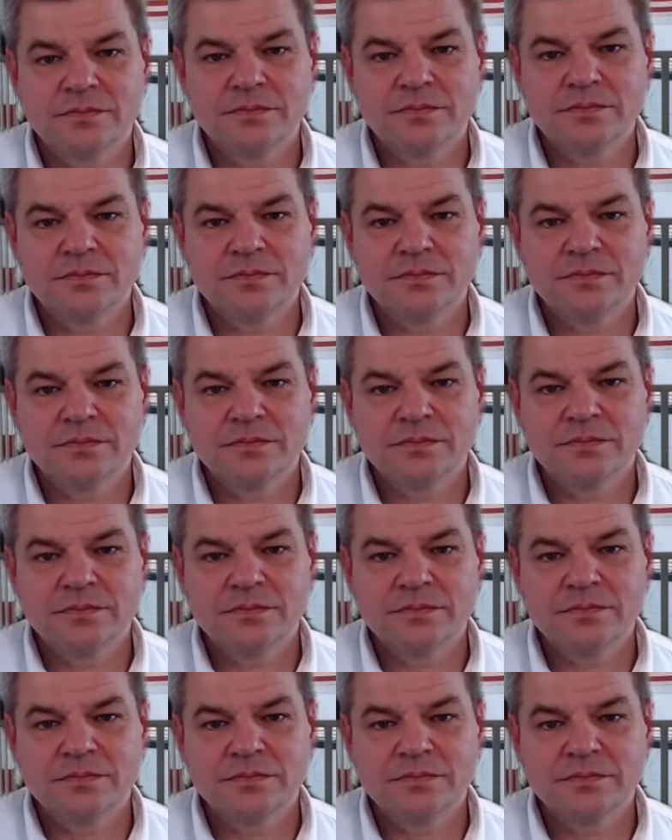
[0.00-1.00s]

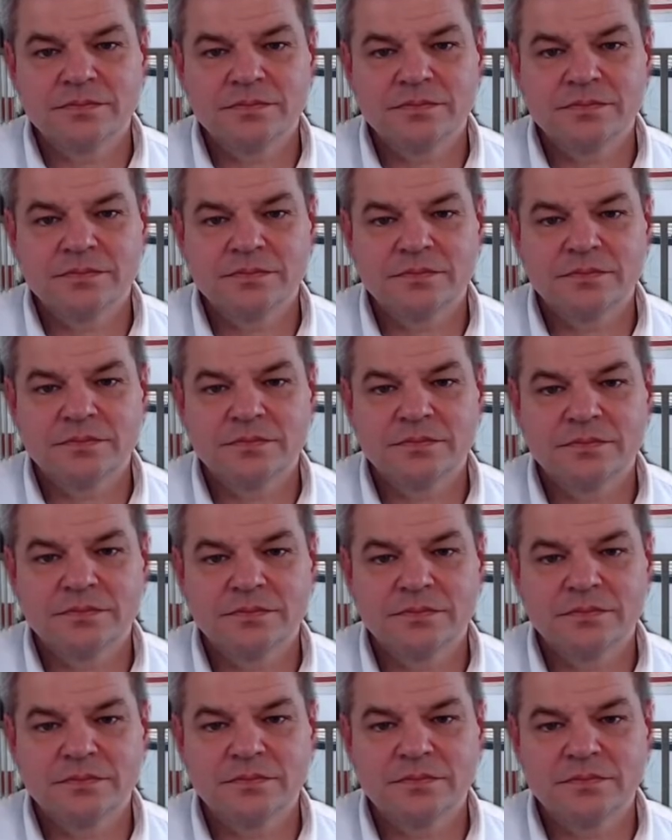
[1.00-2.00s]

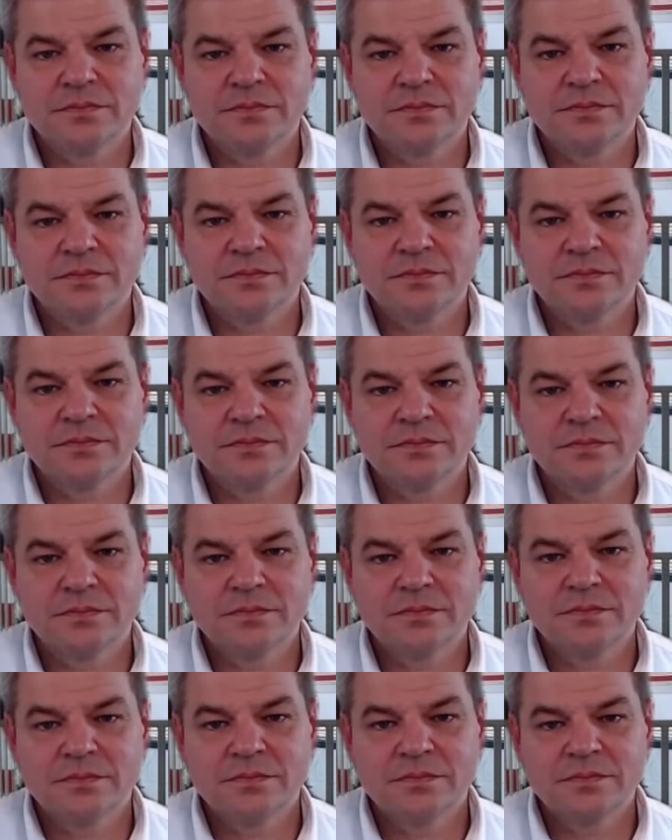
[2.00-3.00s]

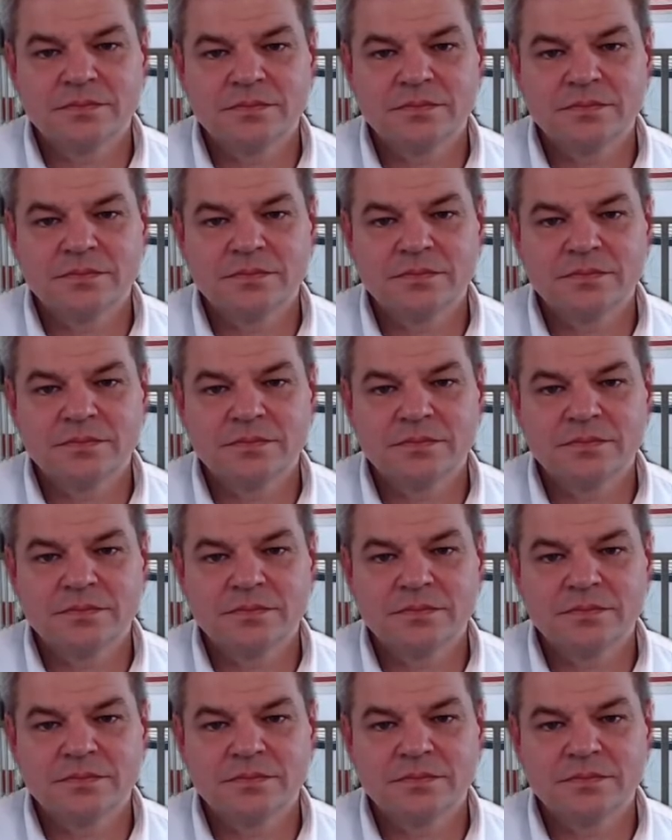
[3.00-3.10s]
No words are spoken by the person on screen.